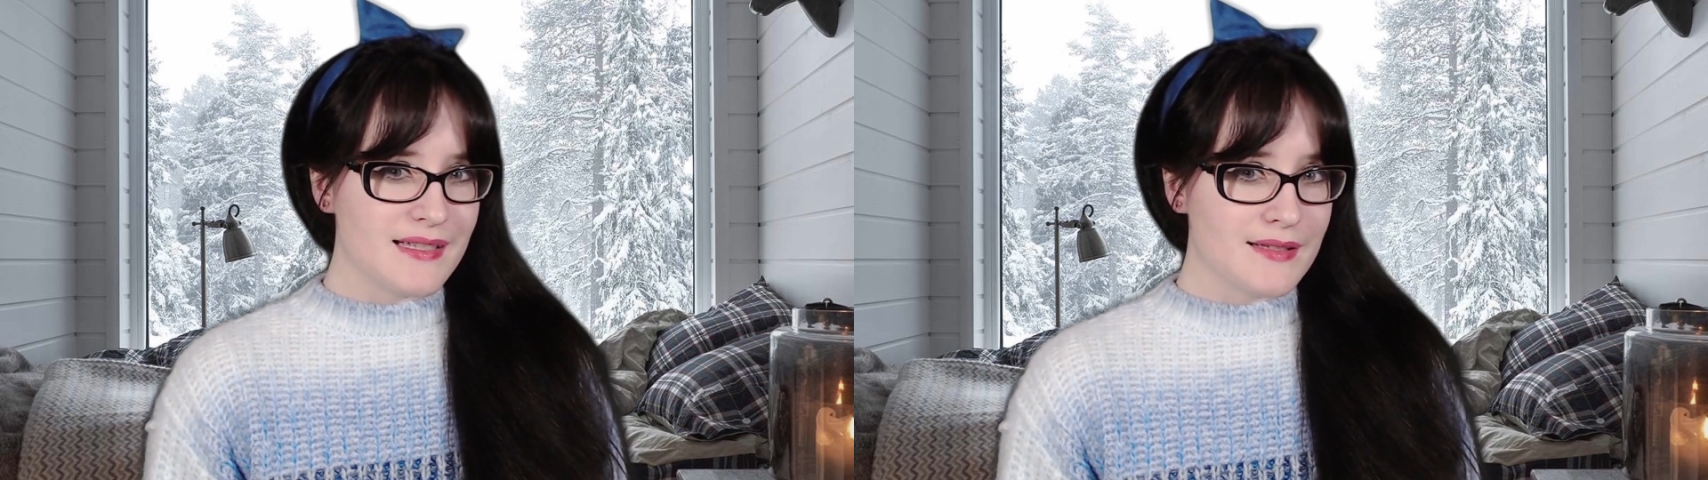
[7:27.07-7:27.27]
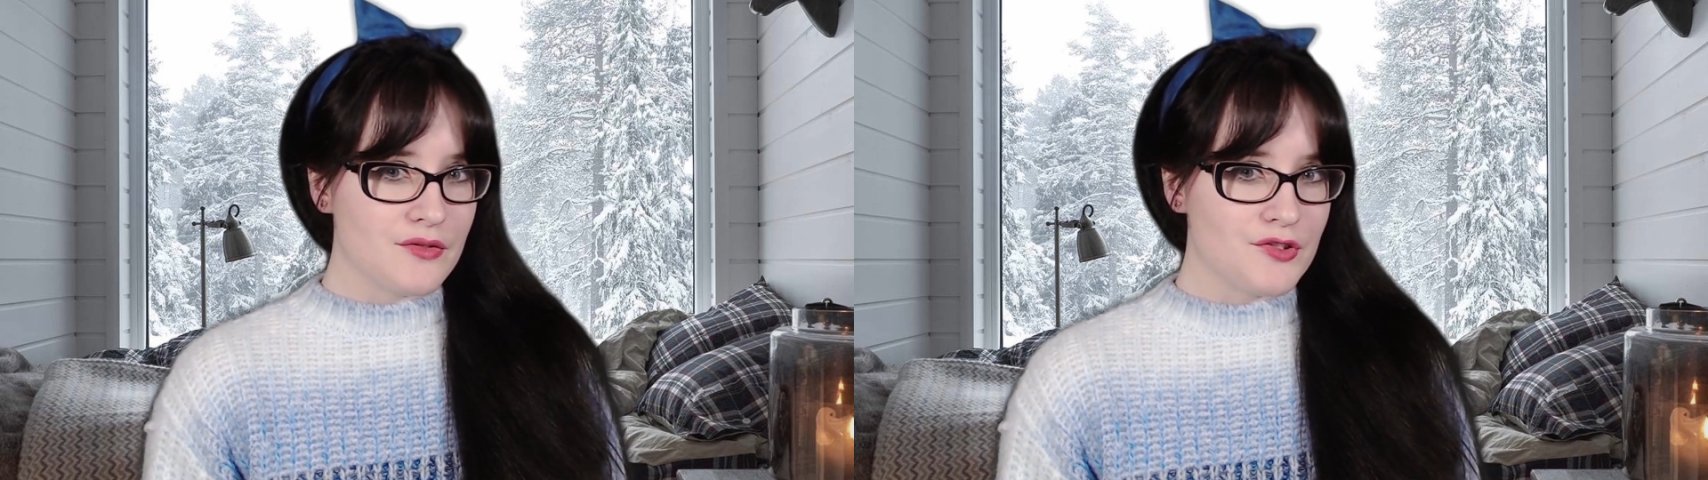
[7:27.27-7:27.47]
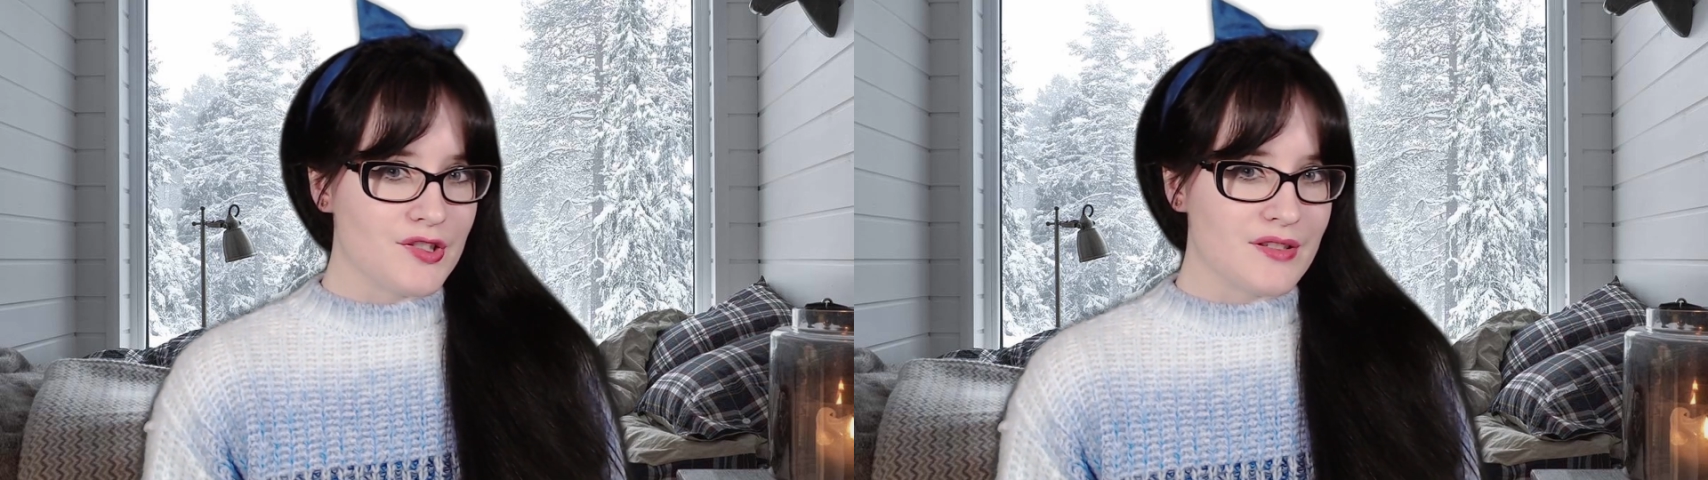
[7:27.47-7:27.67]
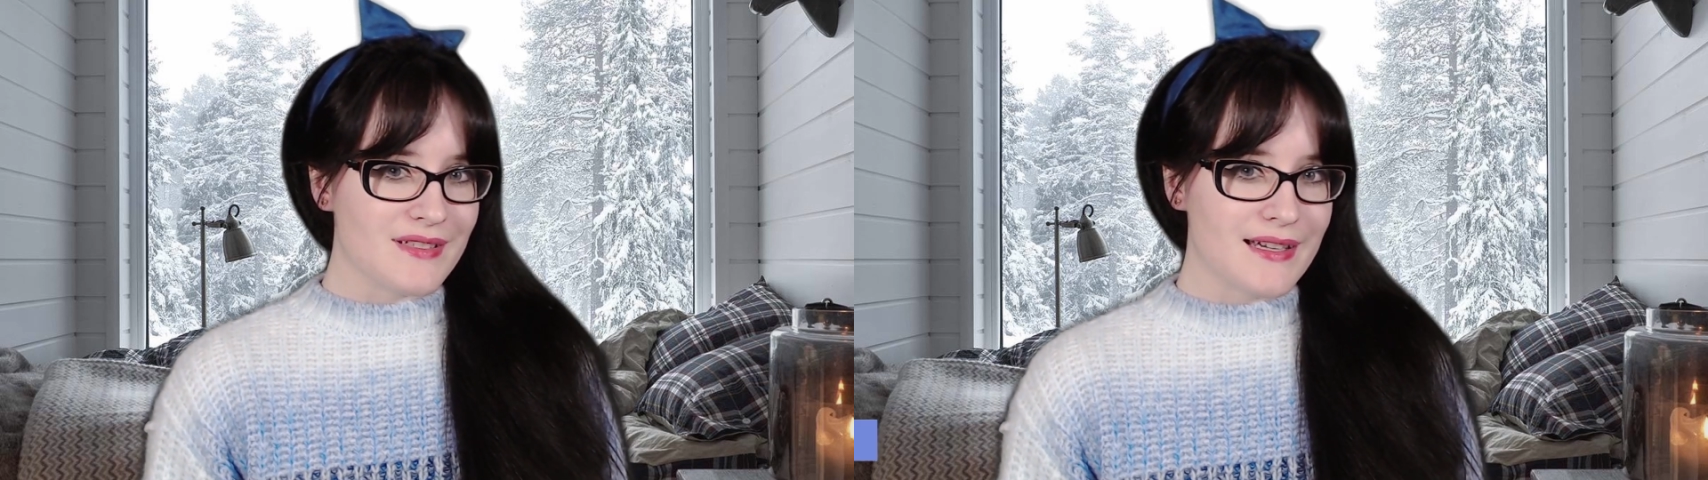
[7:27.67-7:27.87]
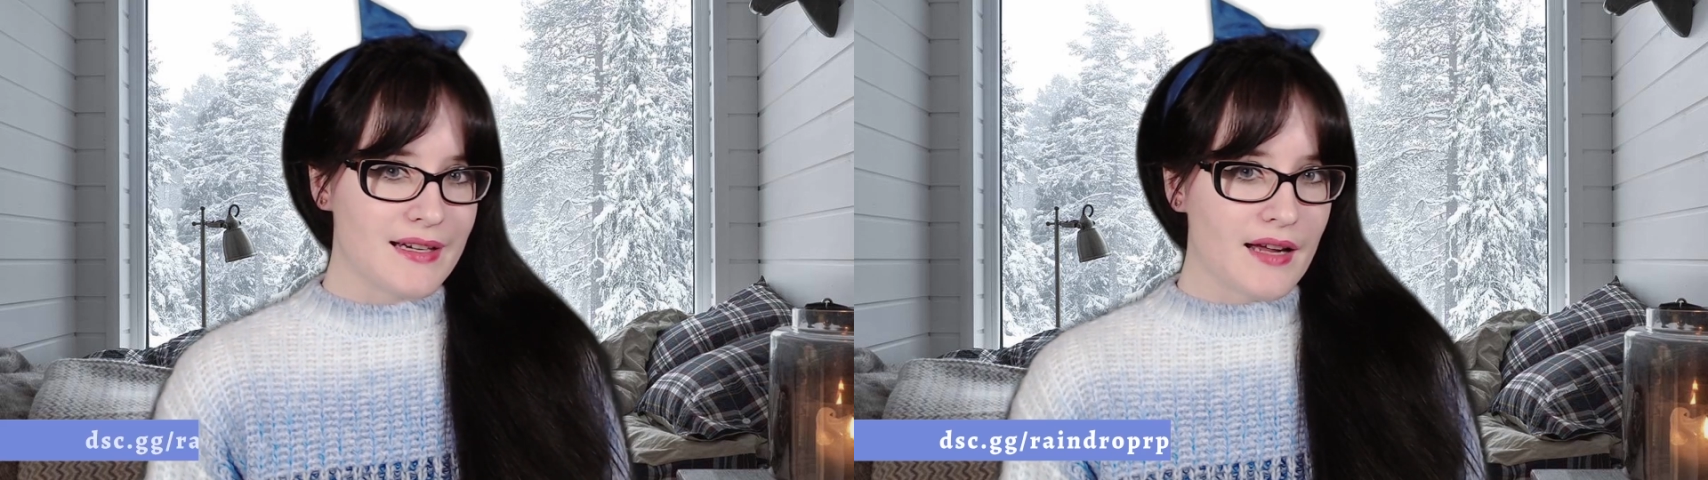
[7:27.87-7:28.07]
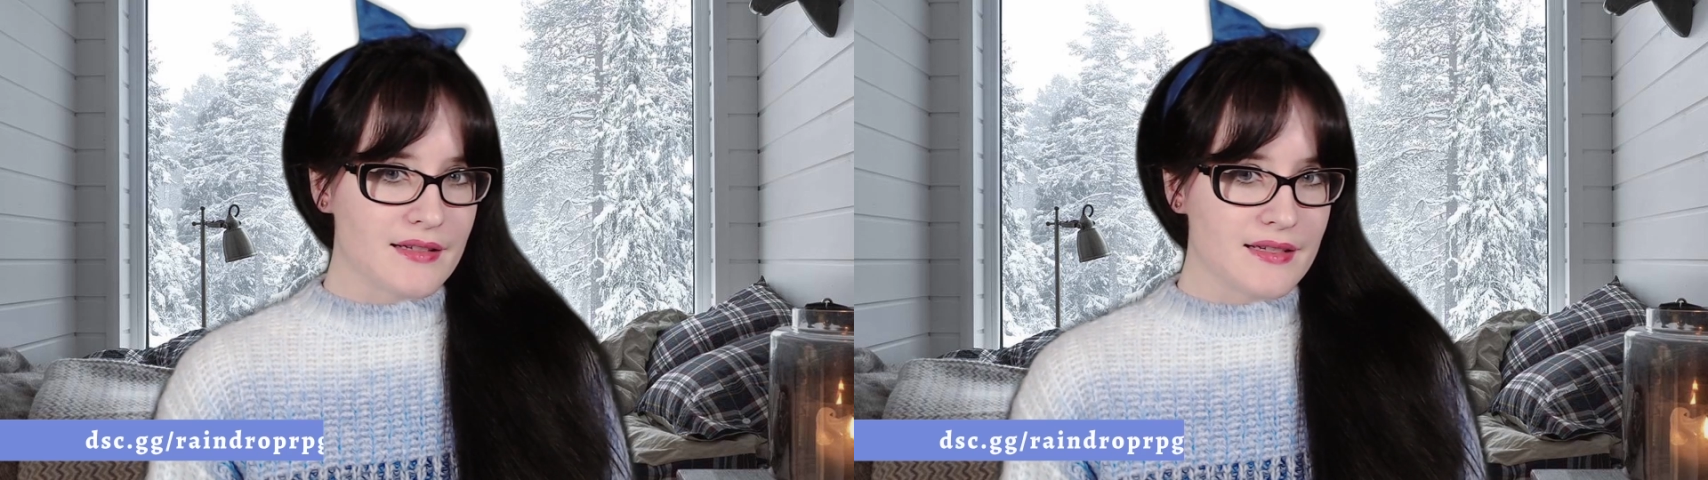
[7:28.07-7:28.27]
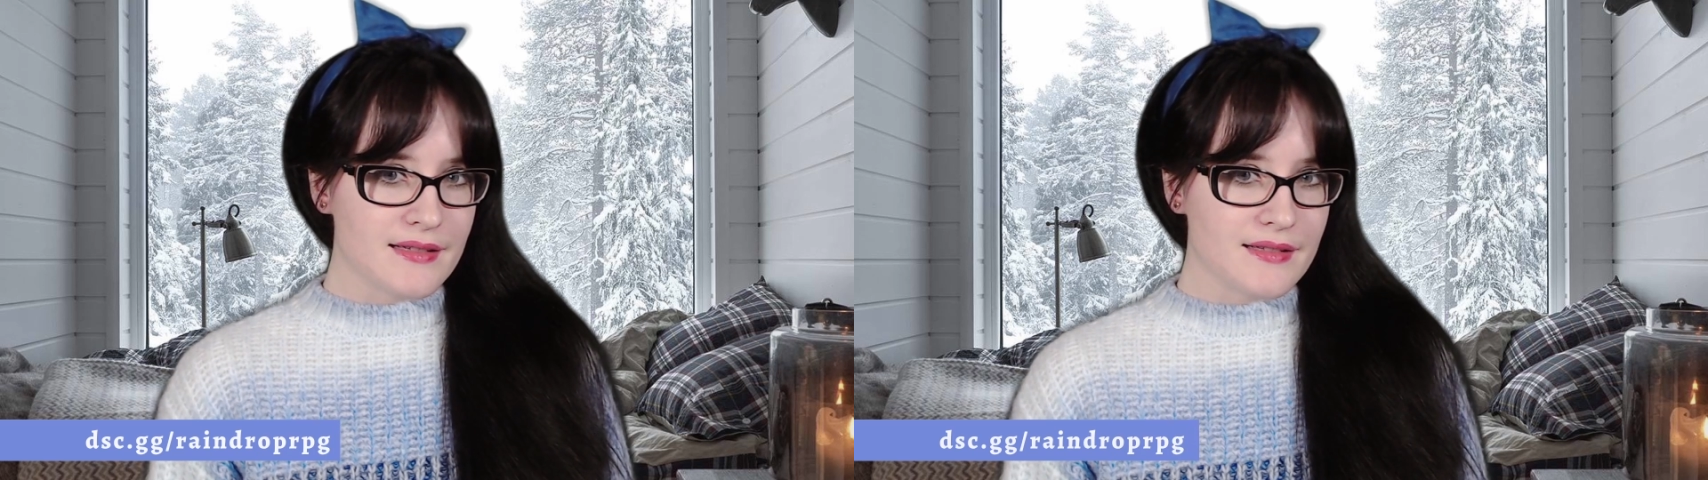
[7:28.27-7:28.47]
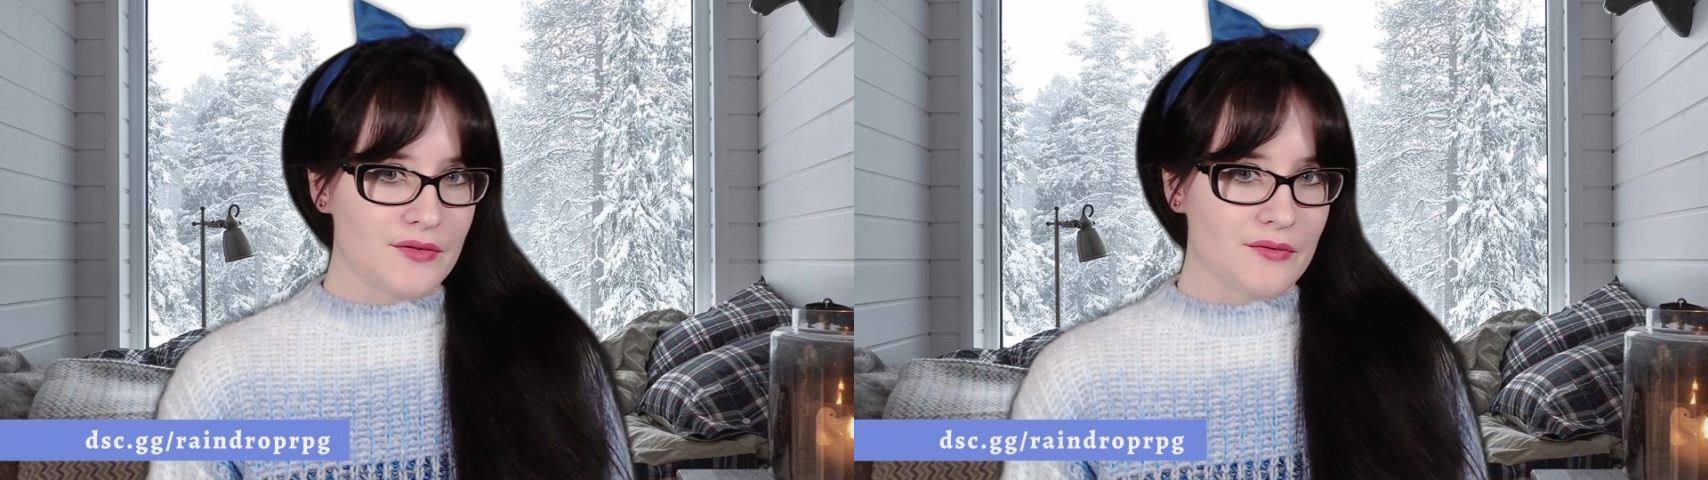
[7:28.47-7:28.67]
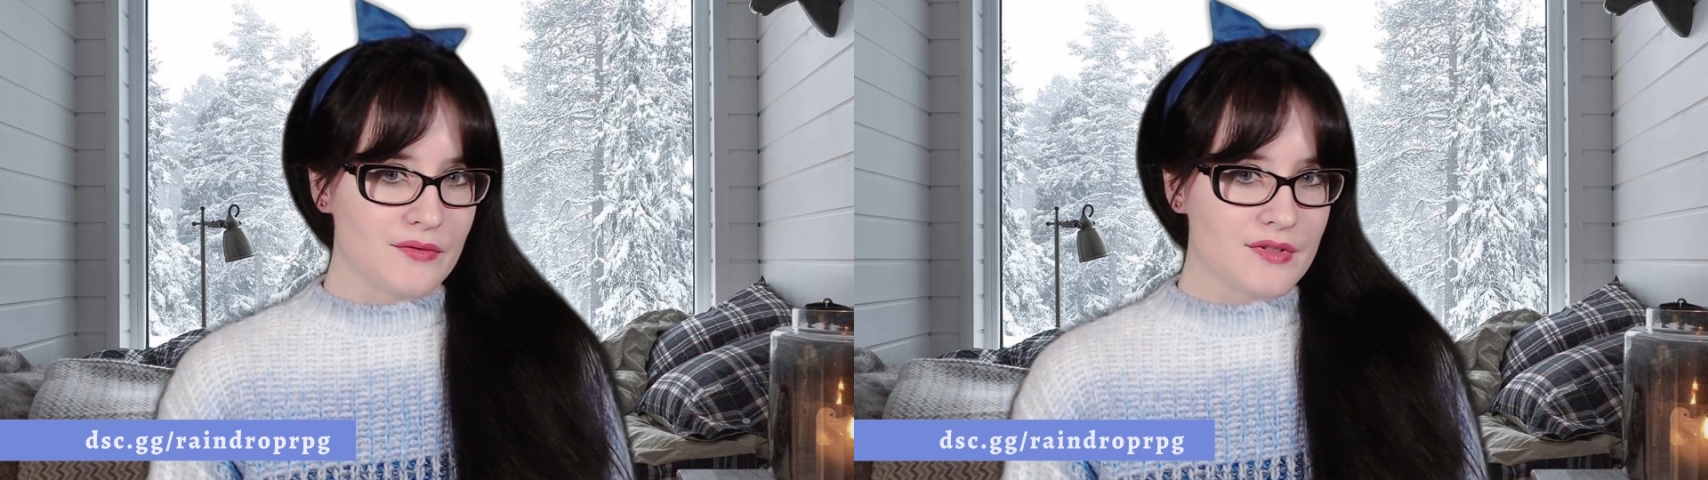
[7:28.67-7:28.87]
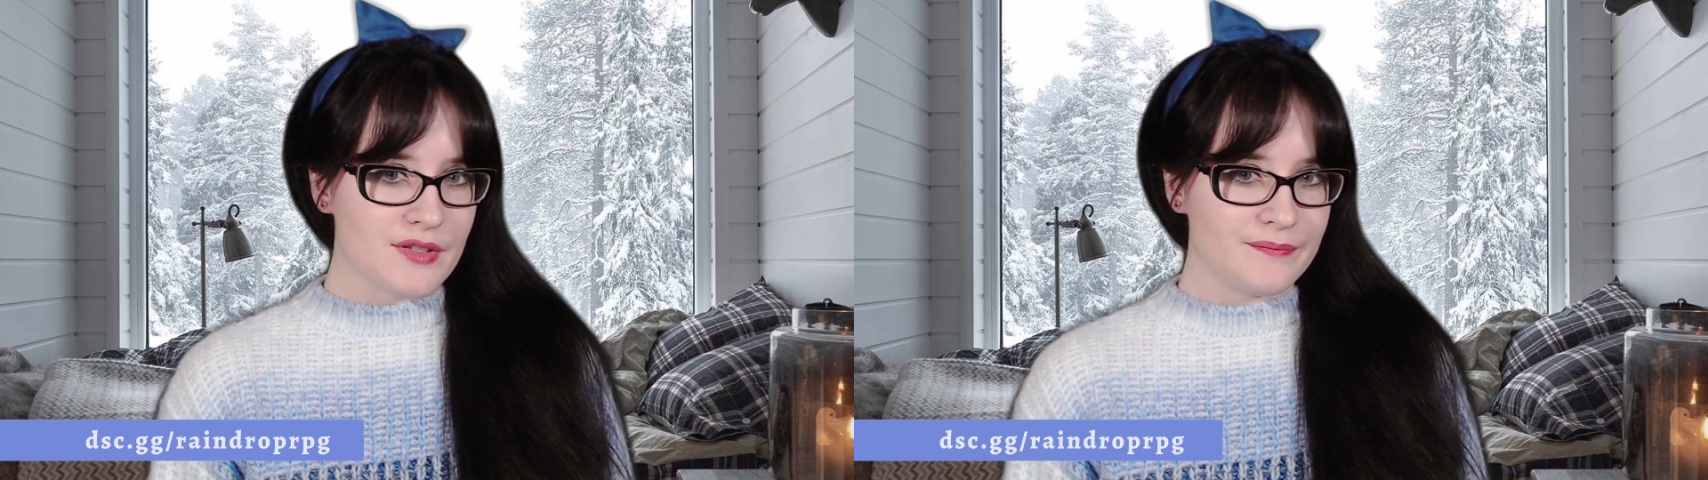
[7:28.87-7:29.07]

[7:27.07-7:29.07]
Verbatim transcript: discussions in our Discord.